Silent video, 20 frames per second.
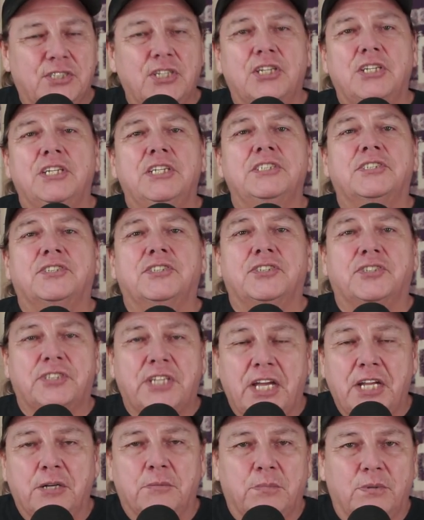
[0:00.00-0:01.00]

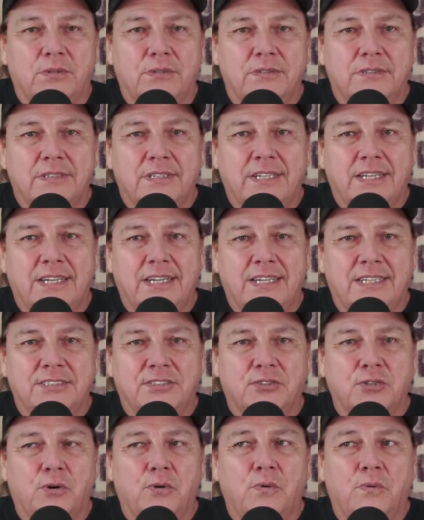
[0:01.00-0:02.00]
sustainable,
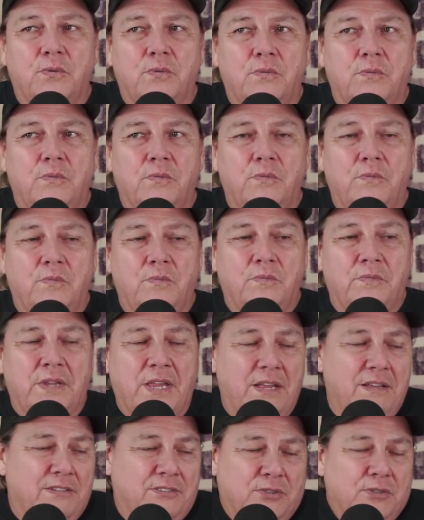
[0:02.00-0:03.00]
so
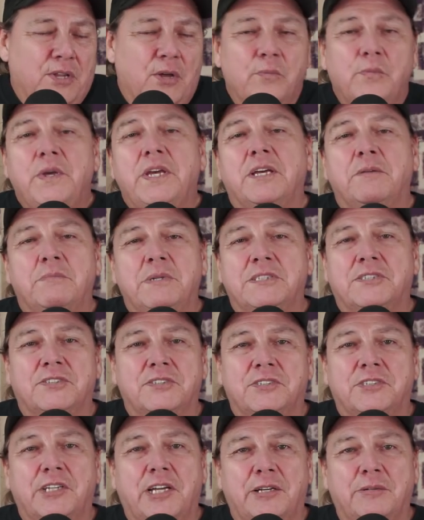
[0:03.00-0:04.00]
that we can be
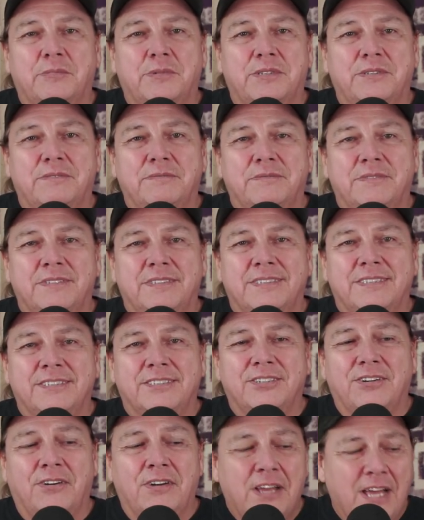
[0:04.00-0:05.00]
sustainable.
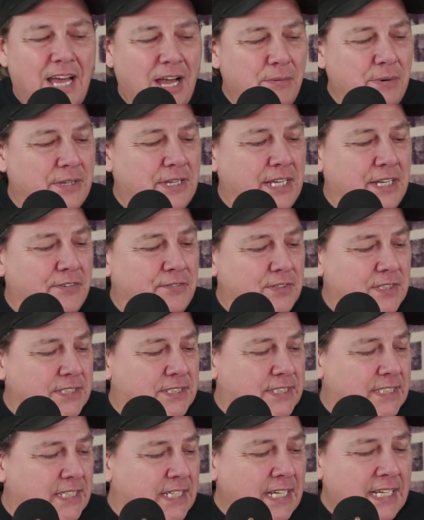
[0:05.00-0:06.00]
So I want to thank you for
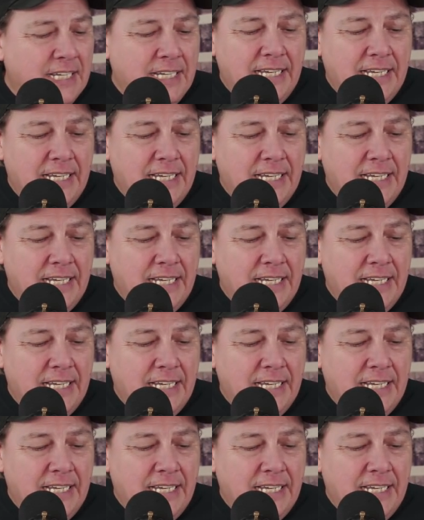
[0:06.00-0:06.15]
listening.